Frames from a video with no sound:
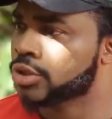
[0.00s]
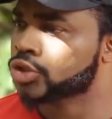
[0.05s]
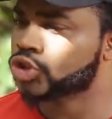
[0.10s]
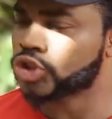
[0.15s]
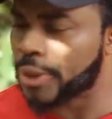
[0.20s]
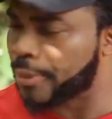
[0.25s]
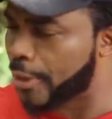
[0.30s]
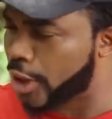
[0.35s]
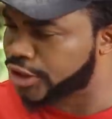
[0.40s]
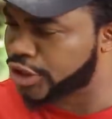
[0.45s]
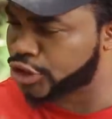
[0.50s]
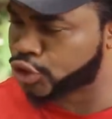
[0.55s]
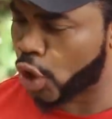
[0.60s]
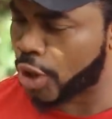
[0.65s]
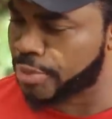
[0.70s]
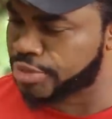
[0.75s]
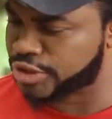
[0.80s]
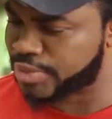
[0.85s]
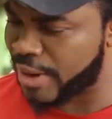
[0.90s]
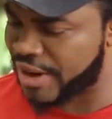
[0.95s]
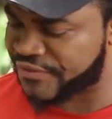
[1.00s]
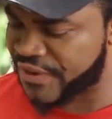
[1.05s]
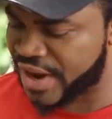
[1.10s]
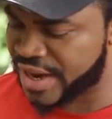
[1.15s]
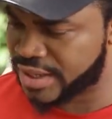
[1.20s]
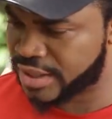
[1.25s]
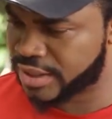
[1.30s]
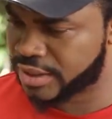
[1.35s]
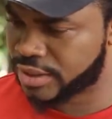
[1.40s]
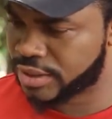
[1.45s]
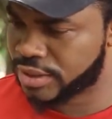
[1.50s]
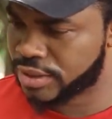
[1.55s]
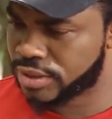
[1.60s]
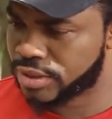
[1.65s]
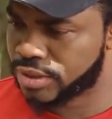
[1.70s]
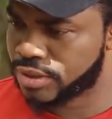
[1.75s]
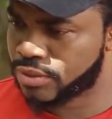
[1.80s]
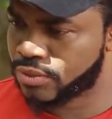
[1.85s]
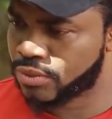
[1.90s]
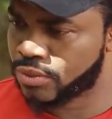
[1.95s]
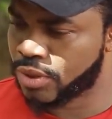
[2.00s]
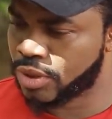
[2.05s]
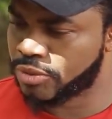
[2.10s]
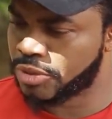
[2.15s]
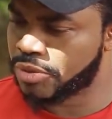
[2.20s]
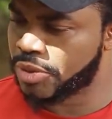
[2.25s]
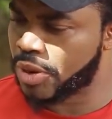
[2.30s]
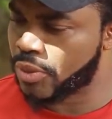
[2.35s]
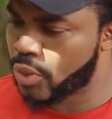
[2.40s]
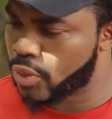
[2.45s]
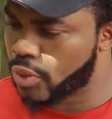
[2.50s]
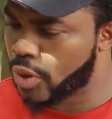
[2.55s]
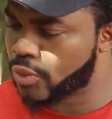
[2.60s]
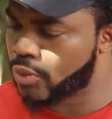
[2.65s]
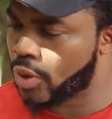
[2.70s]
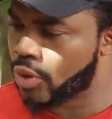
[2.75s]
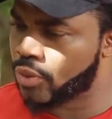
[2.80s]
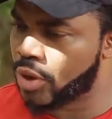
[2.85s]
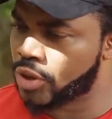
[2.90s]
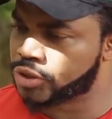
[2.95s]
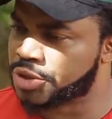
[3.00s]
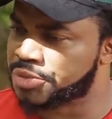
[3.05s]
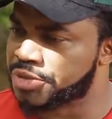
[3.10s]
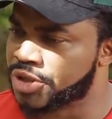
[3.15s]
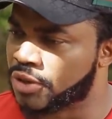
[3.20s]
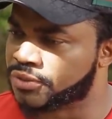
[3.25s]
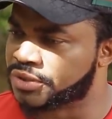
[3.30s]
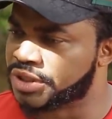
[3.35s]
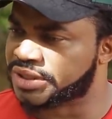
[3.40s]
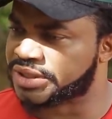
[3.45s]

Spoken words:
Stop all this rubbish, my friend. What's the meaning of